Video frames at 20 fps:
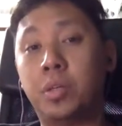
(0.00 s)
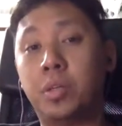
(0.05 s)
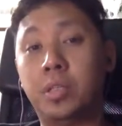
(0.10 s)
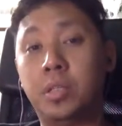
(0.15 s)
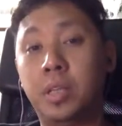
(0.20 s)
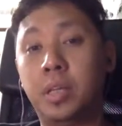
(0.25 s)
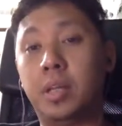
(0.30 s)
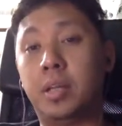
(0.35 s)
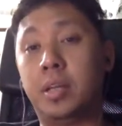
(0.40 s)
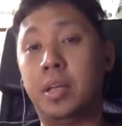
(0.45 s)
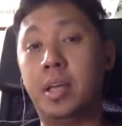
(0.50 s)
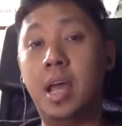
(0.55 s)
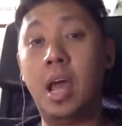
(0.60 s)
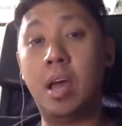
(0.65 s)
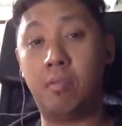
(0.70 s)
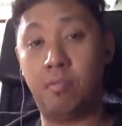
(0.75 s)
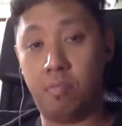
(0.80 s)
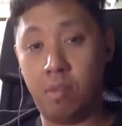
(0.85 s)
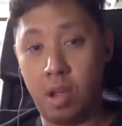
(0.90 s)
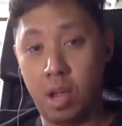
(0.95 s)
They said they
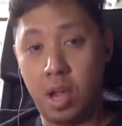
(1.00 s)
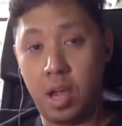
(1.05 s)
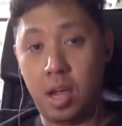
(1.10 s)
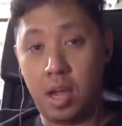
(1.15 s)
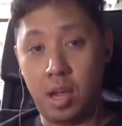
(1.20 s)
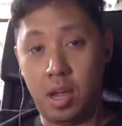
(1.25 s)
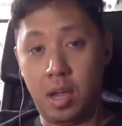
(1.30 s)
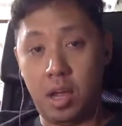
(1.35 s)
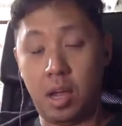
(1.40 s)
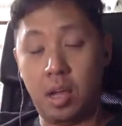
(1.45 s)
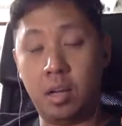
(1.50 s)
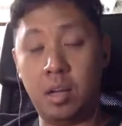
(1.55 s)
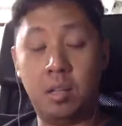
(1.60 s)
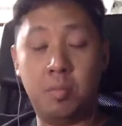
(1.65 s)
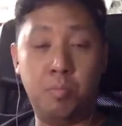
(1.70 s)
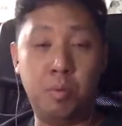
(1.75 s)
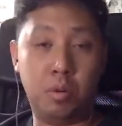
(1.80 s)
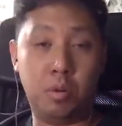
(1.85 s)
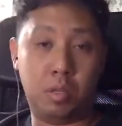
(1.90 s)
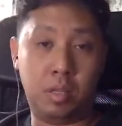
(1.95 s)
have
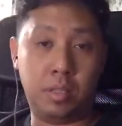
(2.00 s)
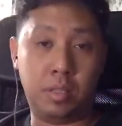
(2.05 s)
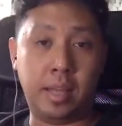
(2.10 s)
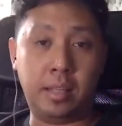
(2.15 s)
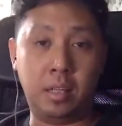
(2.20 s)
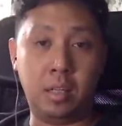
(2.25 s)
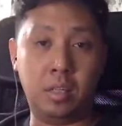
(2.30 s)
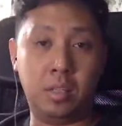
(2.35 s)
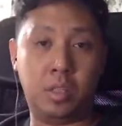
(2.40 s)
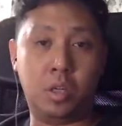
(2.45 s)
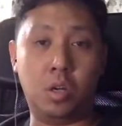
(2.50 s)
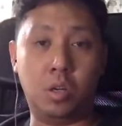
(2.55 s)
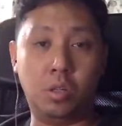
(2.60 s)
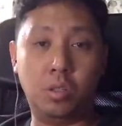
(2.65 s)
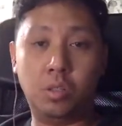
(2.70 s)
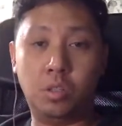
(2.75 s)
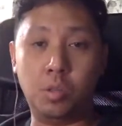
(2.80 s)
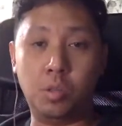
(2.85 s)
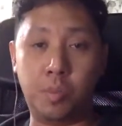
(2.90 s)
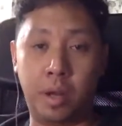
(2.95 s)
the title is
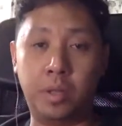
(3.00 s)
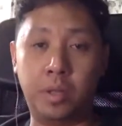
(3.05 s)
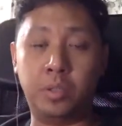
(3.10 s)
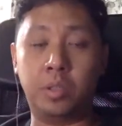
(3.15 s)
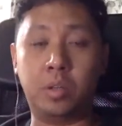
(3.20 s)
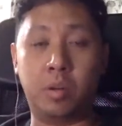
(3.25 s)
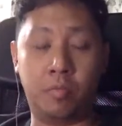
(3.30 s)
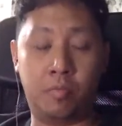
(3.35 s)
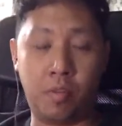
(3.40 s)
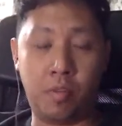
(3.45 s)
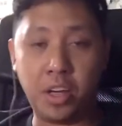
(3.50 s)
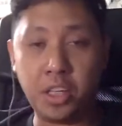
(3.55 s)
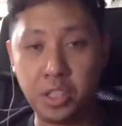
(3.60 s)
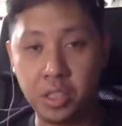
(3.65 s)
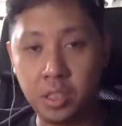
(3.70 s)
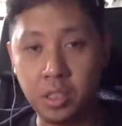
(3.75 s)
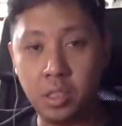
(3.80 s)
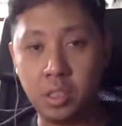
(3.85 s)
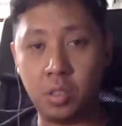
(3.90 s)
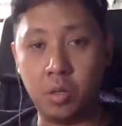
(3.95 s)
called Supernatural
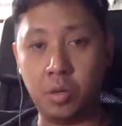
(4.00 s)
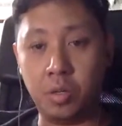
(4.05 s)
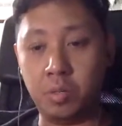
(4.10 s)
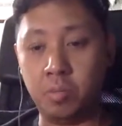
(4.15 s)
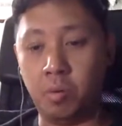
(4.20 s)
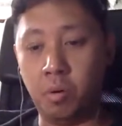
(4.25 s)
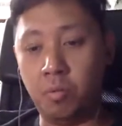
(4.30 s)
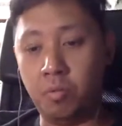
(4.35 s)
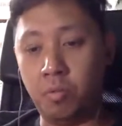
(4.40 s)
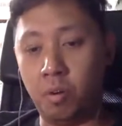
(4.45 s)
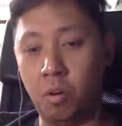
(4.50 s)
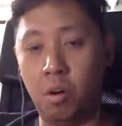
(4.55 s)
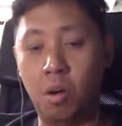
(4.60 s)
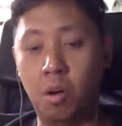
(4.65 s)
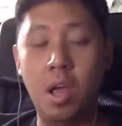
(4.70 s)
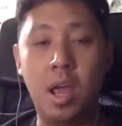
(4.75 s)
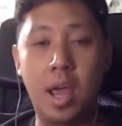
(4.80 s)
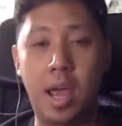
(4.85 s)
Confessions, so it's more for